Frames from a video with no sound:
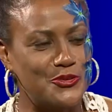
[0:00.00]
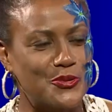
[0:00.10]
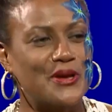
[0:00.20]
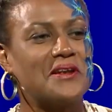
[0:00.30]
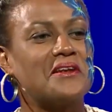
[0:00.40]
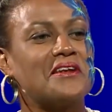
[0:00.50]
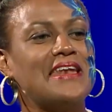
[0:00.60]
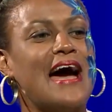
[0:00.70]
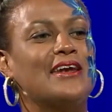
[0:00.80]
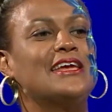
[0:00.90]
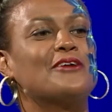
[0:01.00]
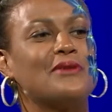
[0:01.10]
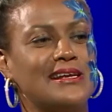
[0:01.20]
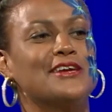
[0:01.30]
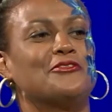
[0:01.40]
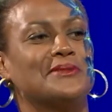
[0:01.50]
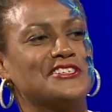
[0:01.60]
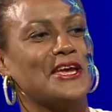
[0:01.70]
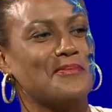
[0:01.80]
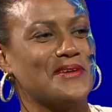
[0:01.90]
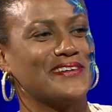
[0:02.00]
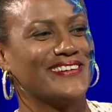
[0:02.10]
story. Now they getting ready to hear from the champion.